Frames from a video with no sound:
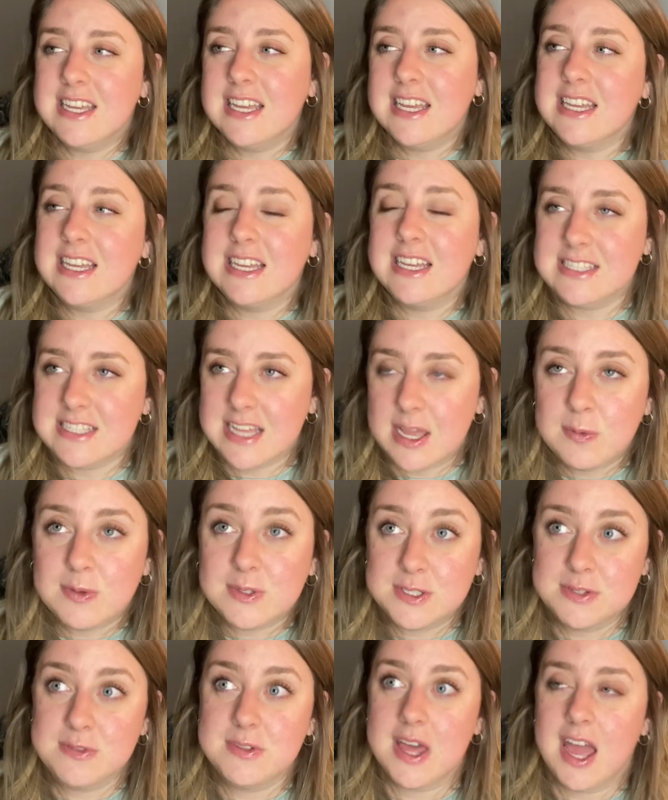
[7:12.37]
because I will
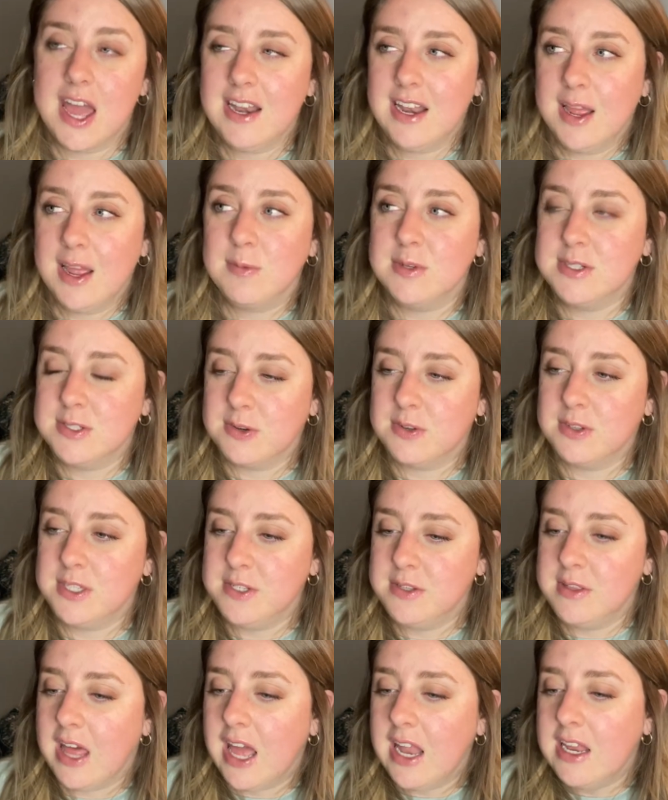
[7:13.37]
do that. I would totally do
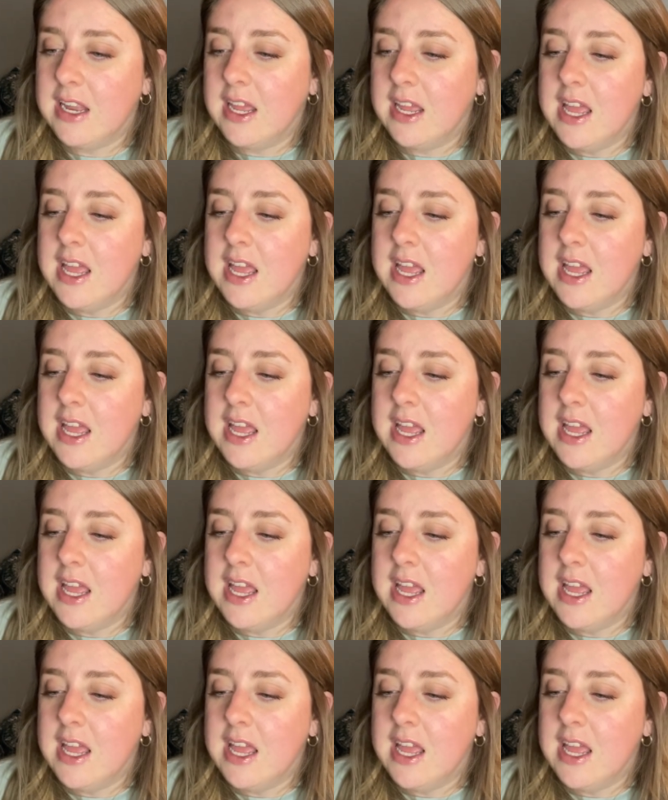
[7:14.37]
that.